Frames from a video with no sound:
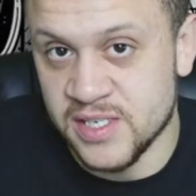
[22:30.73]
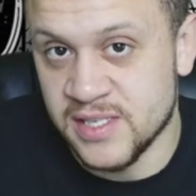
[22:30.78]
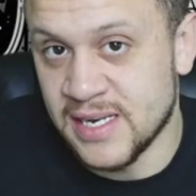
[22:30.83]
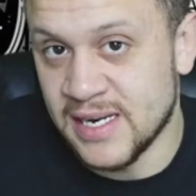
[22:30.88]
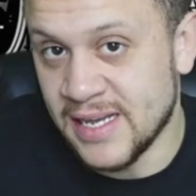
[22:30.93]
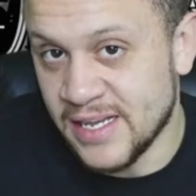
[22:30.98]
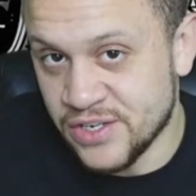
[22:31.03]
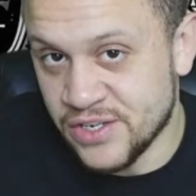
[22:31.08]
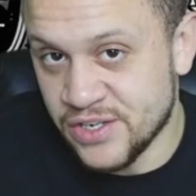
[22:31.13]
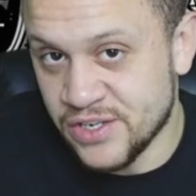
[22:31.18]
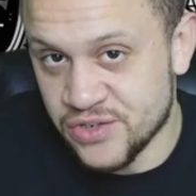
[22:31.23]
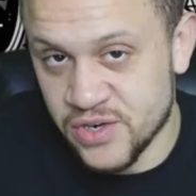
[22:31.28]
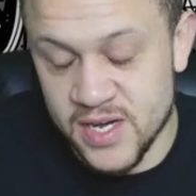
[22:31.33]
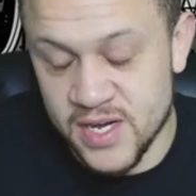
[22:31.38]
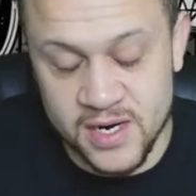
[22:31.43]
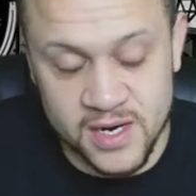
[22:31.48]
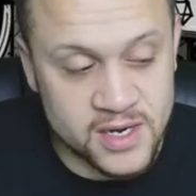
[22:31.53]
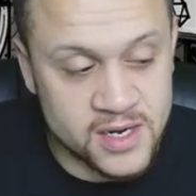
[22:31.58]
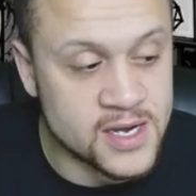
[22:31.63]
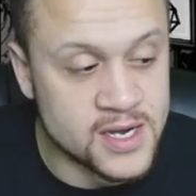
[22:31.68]
And then
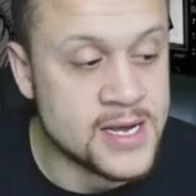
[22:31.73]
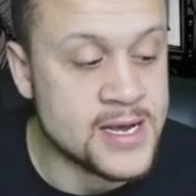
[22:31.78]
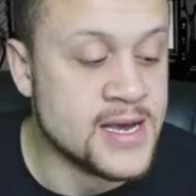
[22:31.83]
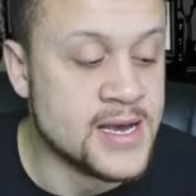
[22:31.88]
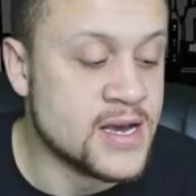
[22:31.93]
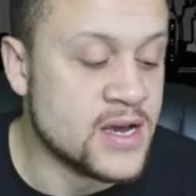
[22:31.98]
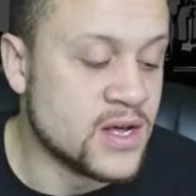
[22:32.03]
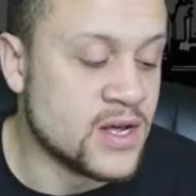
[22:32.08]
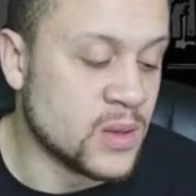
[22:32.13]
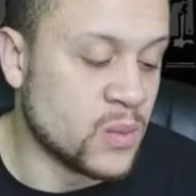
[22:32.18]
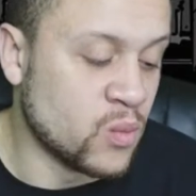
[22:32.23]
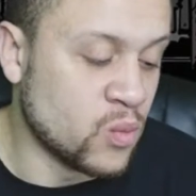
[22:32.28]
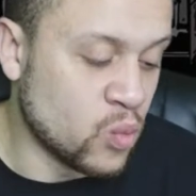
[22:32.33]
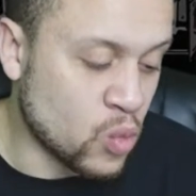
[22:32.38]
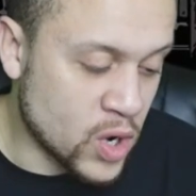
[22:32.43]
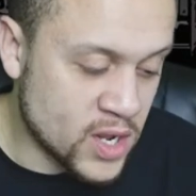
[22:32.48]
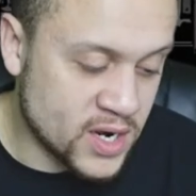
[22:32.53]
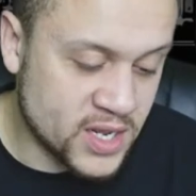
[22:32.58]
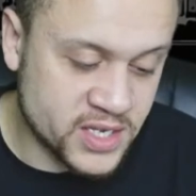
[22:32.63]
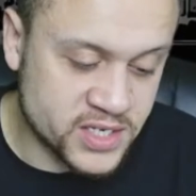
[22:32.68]
Adriana,
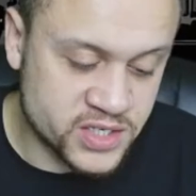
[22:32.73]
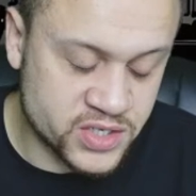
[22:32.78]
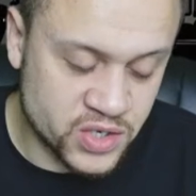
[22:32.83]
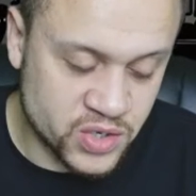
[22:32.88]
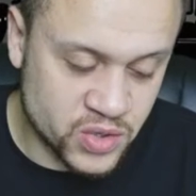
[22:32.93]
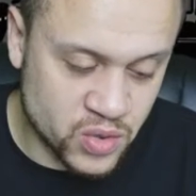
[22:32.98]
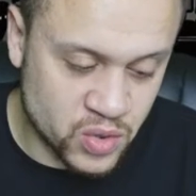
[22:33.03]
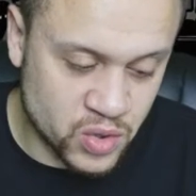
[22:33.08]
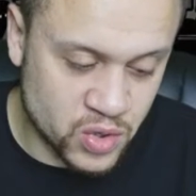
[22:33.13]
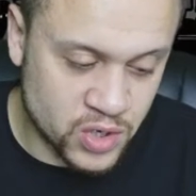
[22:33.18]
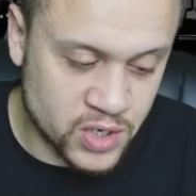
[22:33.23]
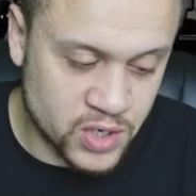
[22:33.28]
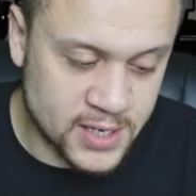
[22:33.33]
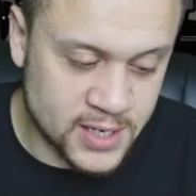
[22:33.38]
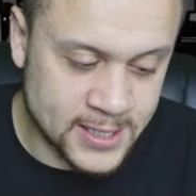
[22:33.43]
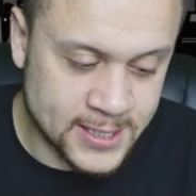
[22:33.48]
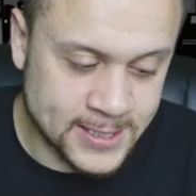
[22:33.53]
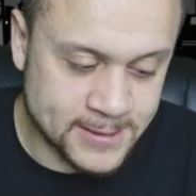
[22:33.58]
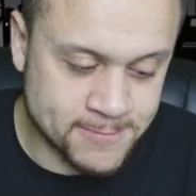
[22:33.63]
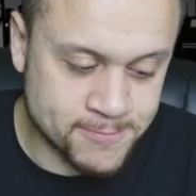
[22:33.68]
what is
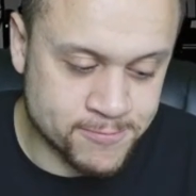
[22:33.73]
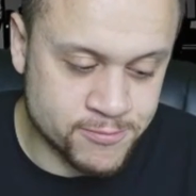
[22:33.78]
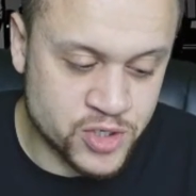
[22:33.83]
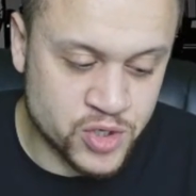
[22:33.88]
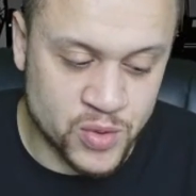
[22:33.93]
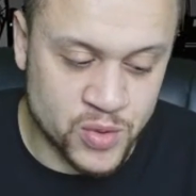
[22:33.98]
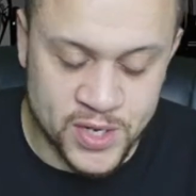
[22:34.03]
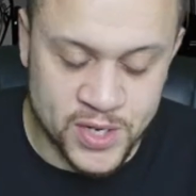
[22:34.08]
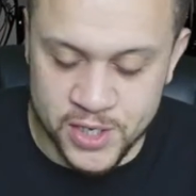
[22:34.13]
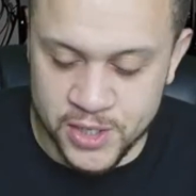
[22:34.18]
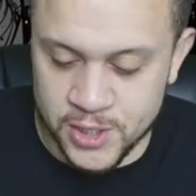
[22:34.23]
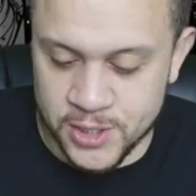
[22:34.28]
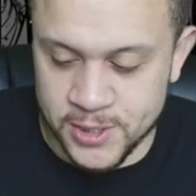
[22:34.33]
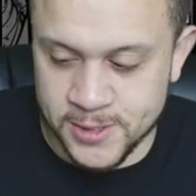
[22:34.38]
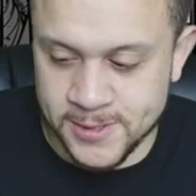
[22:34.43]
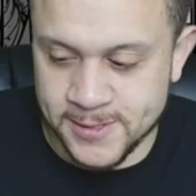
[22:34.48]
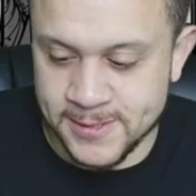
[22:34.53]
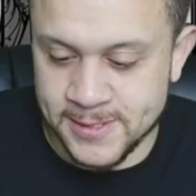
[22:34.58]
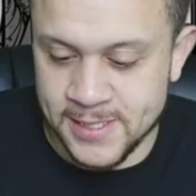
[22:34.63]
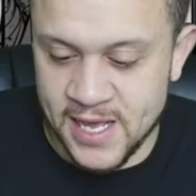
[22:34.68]
your
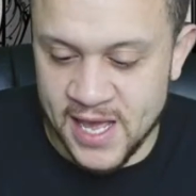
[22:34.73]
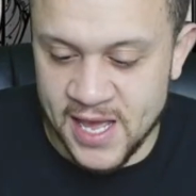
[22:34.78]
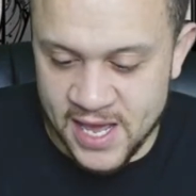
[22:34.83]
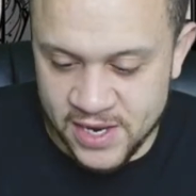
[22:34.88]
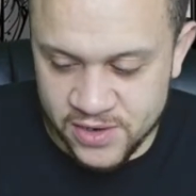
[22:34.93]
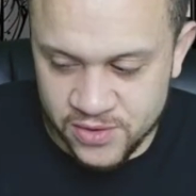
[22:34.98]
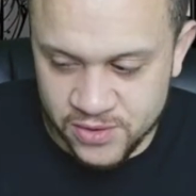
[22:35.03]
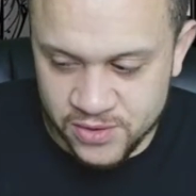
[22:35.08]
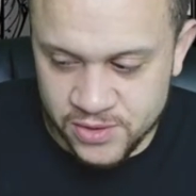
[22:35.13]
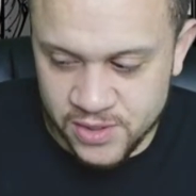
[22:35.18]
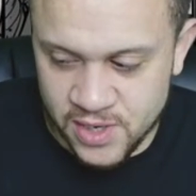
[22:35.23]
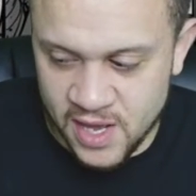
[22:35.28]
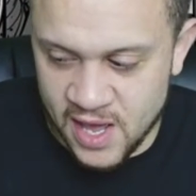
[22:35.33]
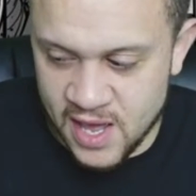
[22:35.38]
Twitter handle?